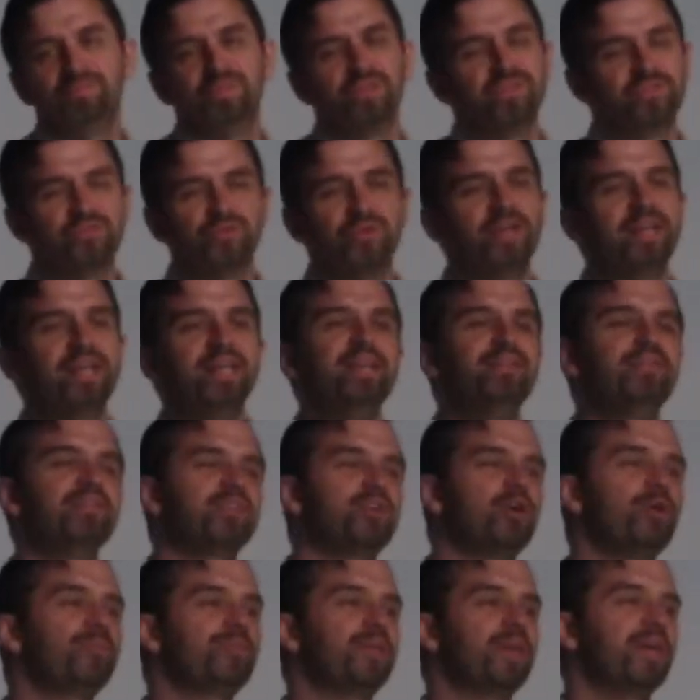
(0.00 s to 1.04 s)
So he didn't even
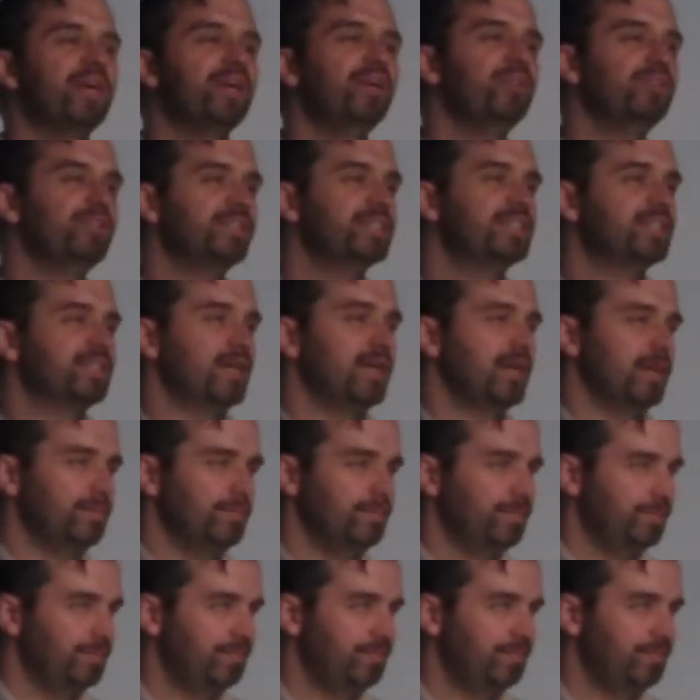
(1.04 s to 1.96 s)
go up the hill this time.